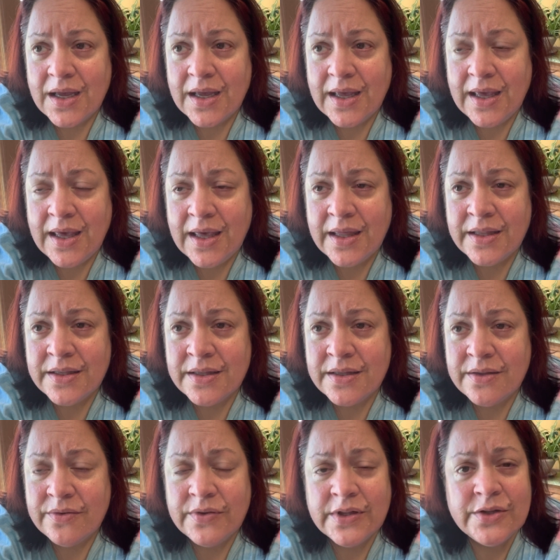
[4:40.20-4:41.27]
And
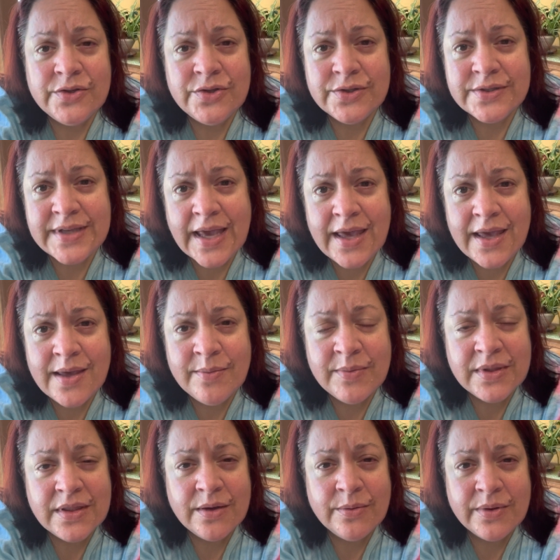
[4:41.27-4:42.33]
the villagers came
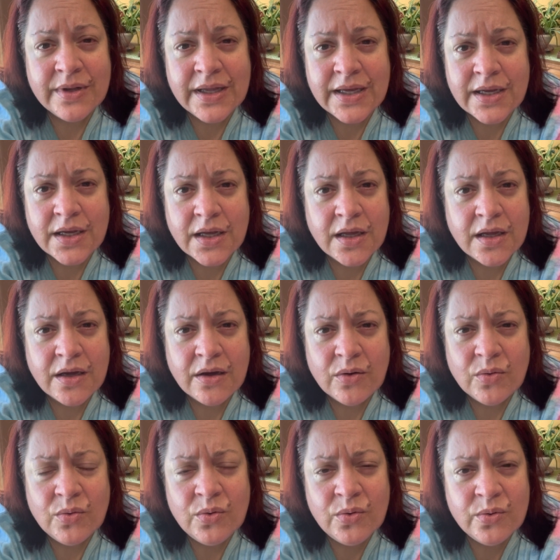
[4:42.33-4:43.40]
and they were like,
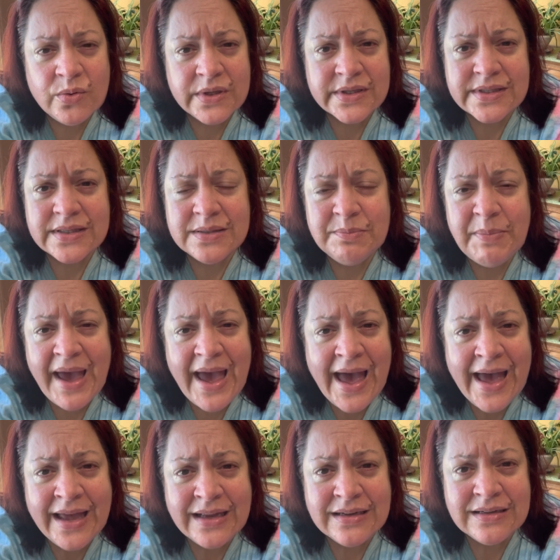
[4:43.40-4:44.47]
ooh, this is
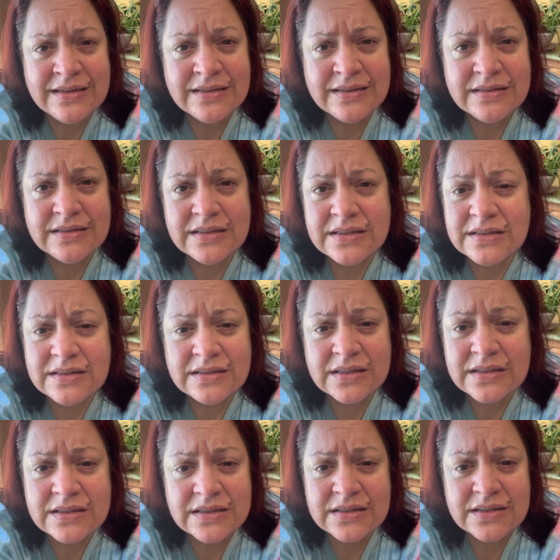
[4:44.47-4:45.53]
bad. This,
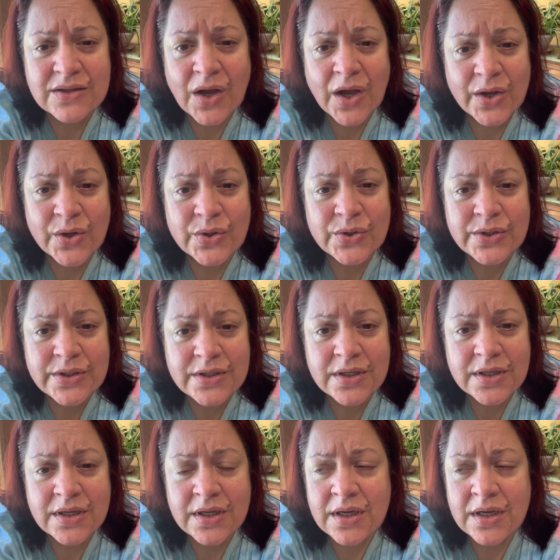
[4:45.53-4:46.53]
this is not good.